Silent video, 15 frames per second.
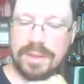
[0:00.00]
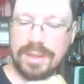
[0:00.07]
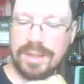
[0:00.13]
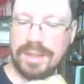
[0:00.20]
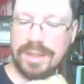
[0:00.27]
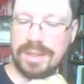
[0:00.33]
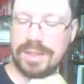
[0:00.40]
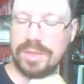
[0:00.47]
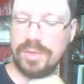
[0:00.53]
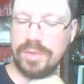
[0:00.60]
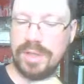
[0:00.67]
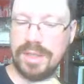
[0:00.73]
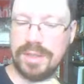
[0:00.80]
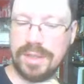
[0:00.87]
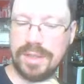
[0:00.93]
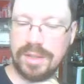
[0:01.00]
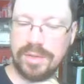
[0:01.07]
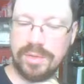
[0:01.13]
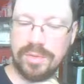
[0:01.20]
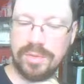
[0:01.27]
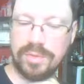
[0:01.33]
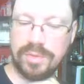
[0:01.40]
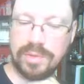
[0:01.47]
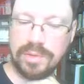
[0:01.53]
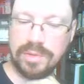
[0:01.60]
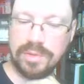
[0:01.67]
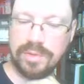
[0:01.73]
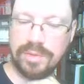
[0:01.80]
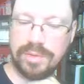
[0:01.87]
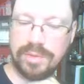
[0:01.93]
It's so easy
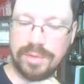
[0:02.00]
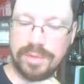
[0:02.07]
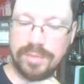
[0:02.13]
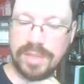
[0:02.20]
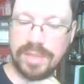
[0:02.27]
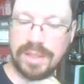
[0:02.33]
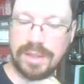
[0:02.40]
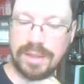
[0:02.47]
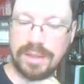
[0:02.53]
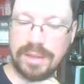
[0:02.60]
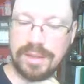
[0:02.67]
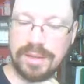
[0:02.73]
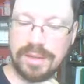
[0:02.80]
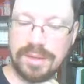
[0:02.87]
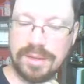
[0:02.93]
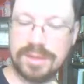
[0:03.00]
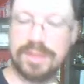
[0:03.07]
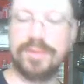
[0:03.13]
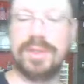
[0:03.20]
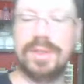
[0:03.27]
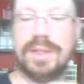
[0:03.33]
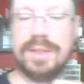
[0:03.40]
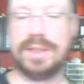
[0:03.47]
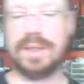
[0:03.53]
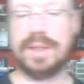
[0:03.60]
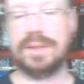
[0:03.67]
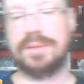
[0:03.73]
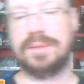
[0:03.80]
to make something like that.